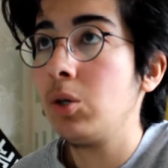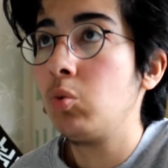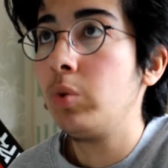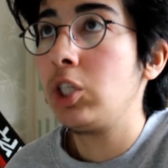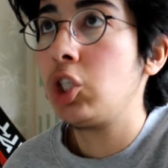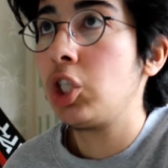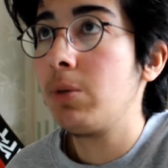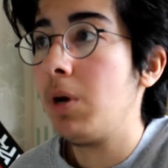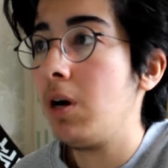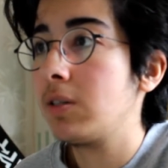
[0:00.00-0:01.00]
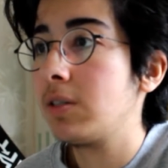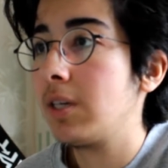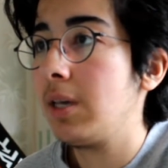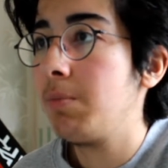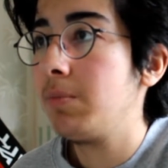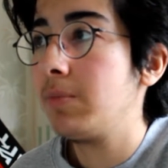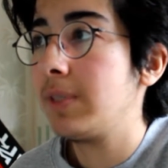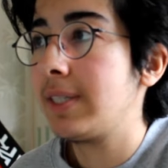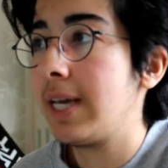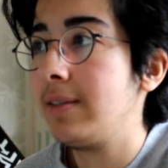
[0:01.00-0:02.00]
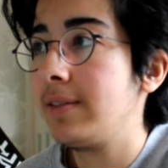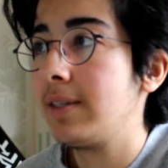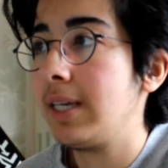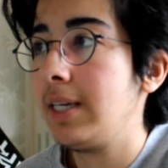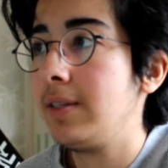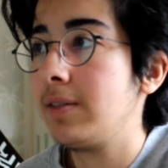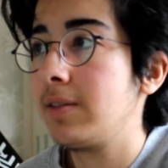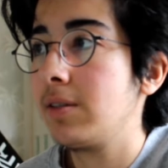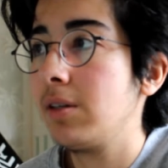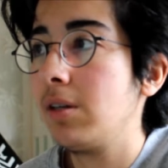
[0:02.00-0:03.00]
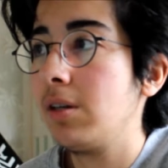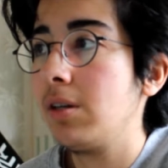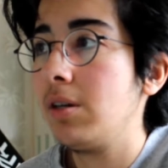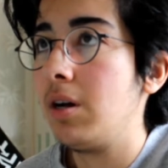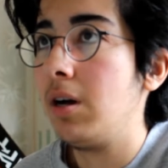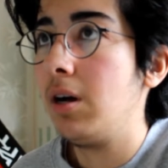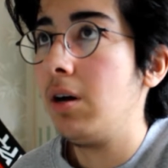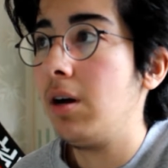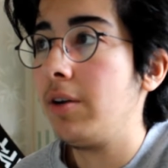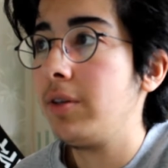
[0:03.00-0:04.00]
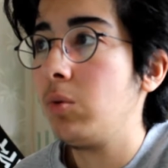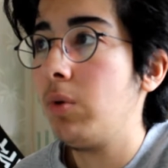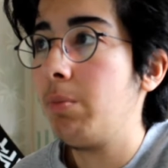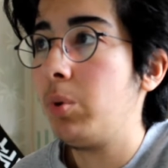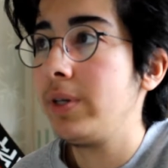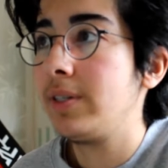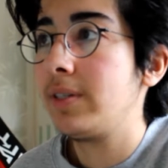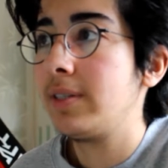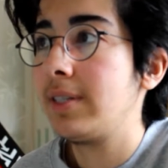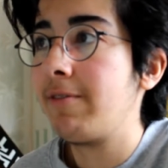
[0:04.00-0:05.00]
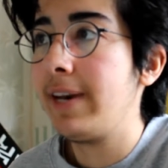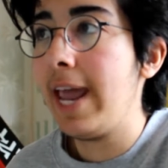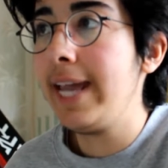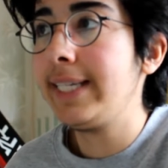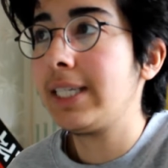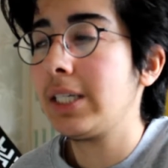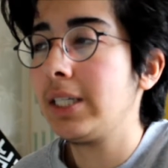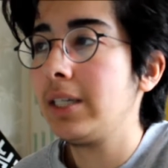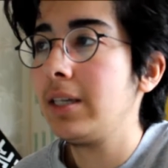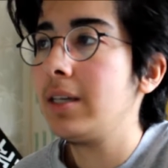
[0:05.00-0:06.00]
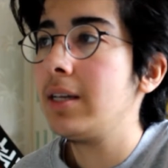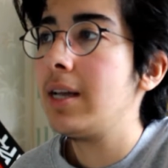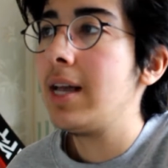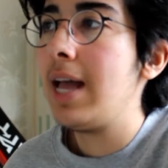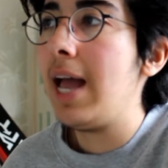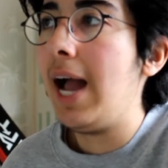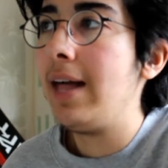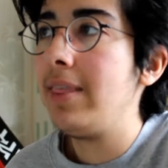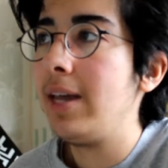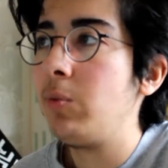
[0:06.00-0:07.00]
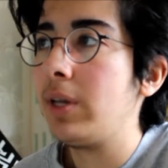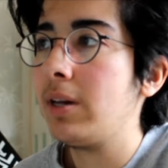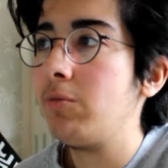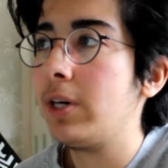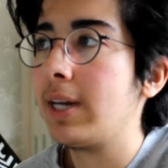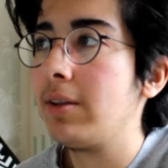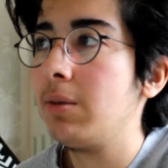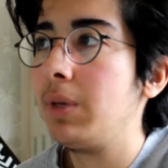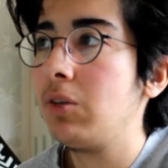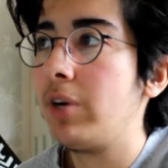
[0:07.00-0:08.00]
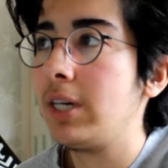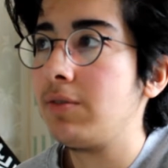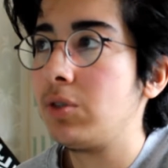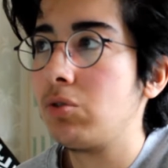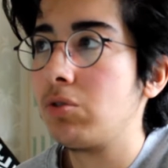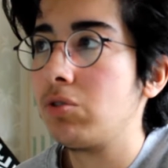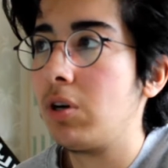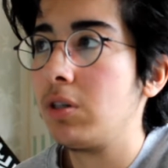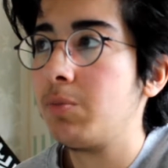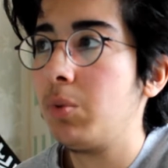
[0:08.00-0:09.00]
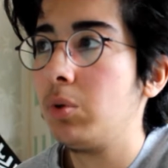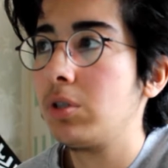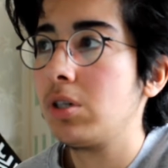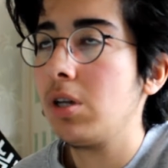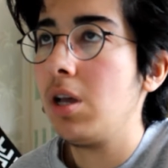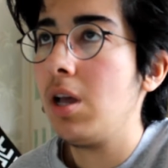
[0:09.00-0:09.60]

which the mark scheme says is, I think, 1.78. And then we can work out the mean rate of sucrose transport,